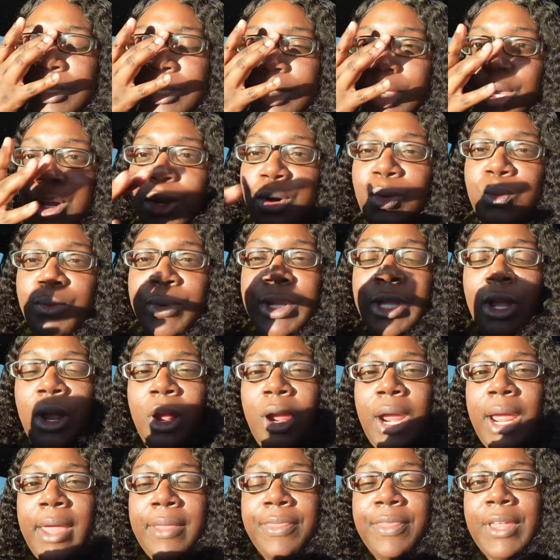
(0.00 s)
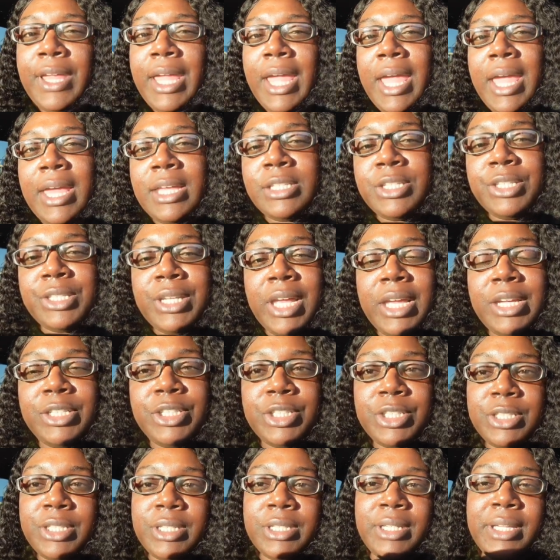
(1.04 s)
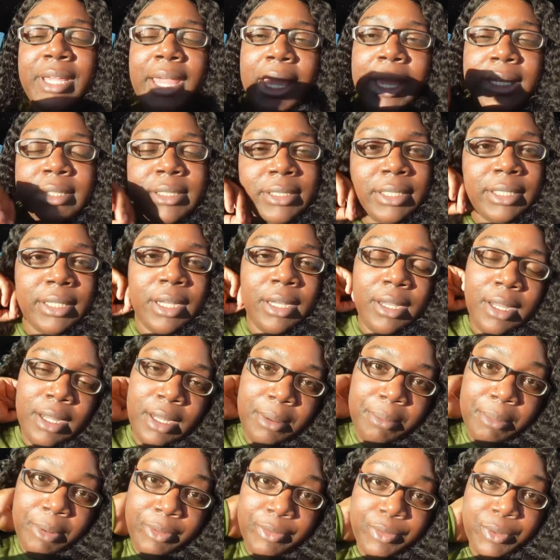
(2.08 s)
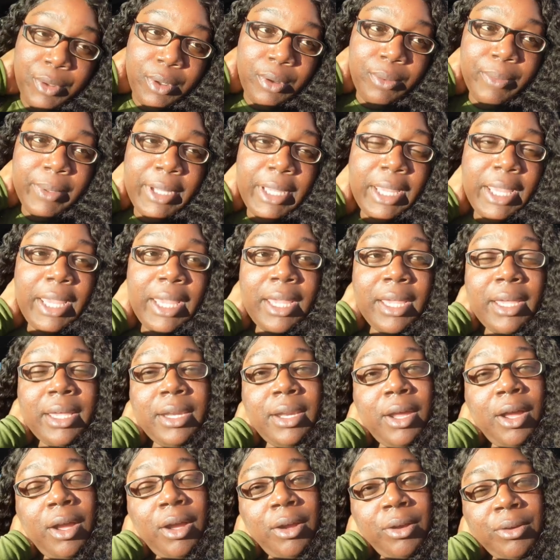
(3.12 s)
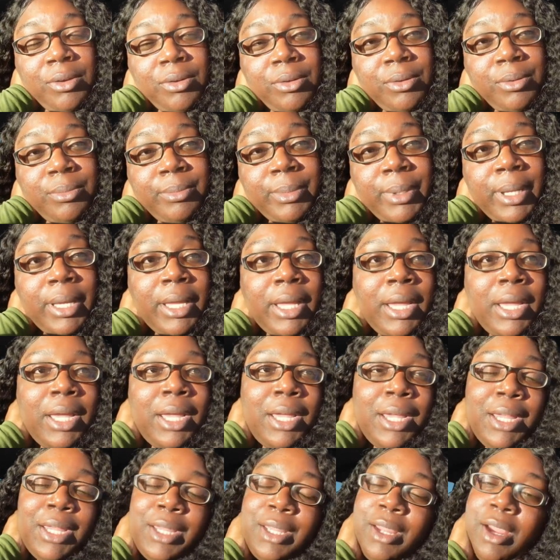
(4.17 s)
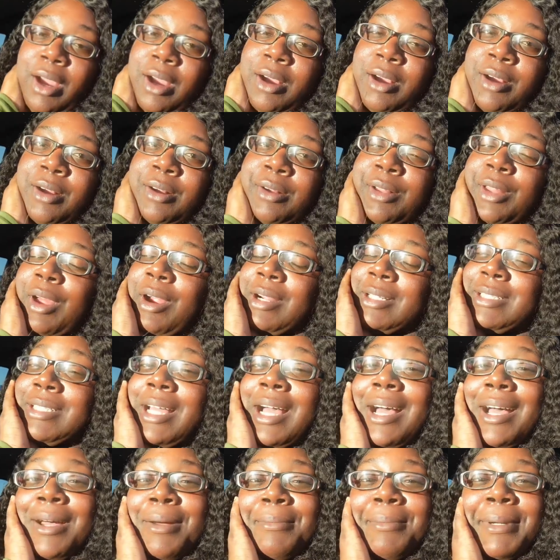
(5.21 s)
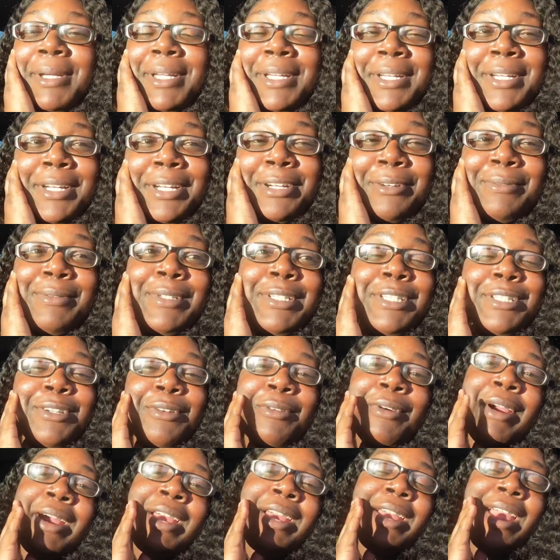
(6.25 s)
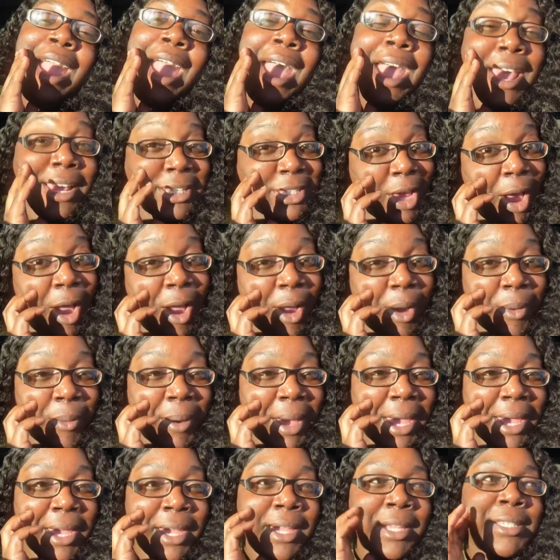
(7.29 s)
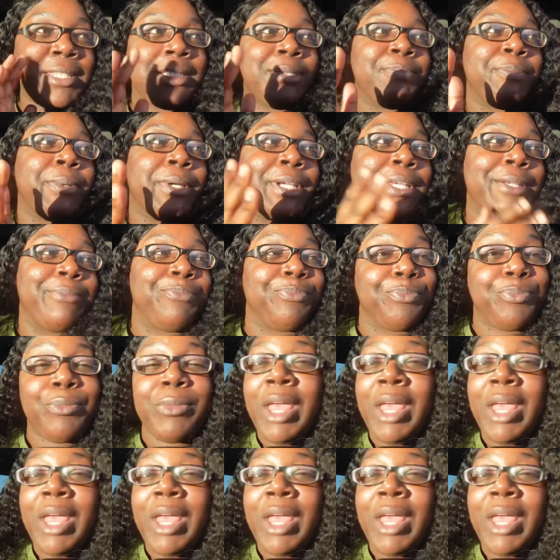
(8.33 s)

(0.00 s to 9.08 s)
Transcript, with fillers: So, we are at the gas station gassing up before we head home. Y'all, our time here was great as always, but